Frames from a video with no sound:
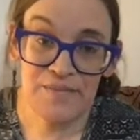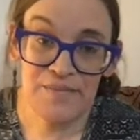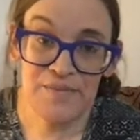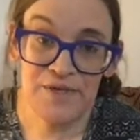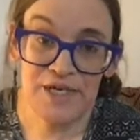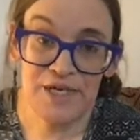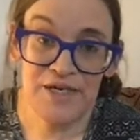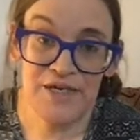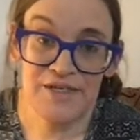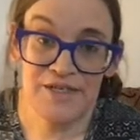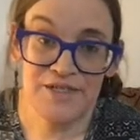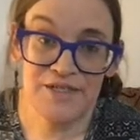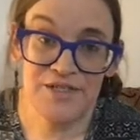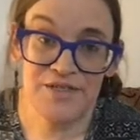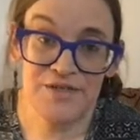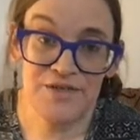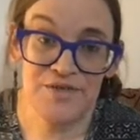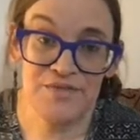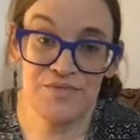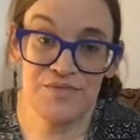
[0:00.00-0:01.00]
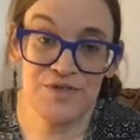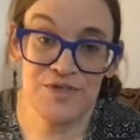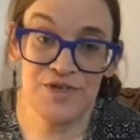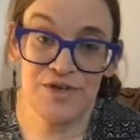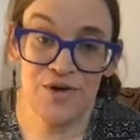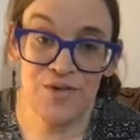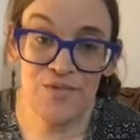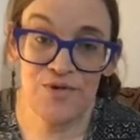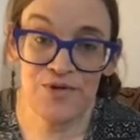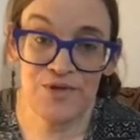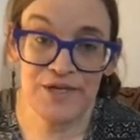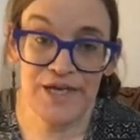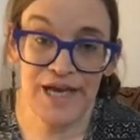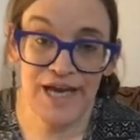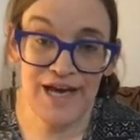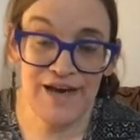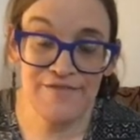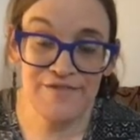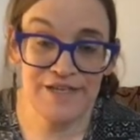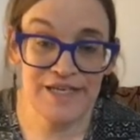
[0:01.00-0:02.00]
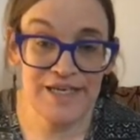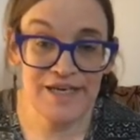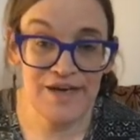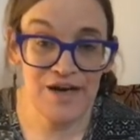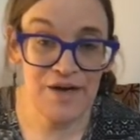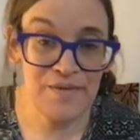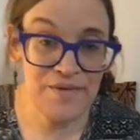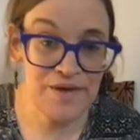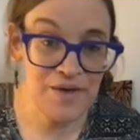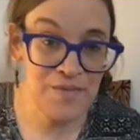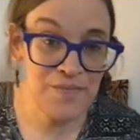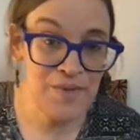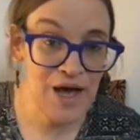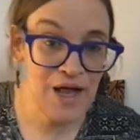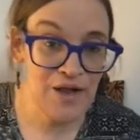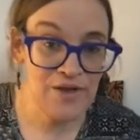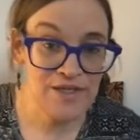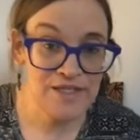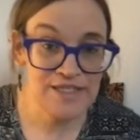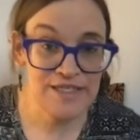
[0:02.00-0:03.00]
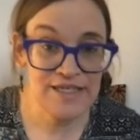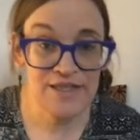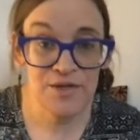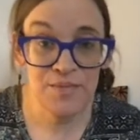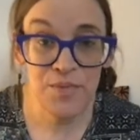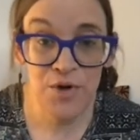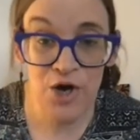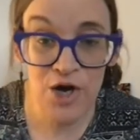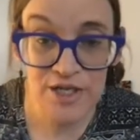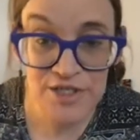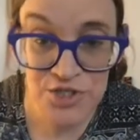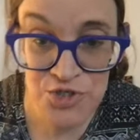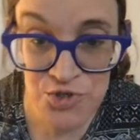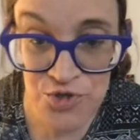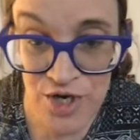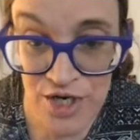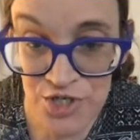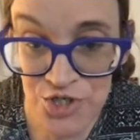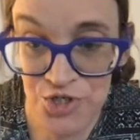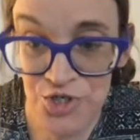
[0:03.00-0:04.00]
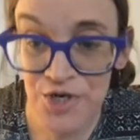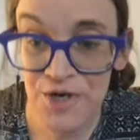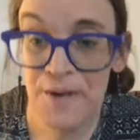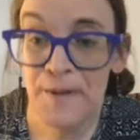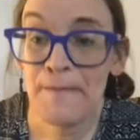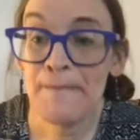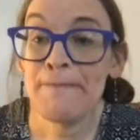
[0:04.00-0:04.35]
because you don't really have any imbalance in the pawn structure.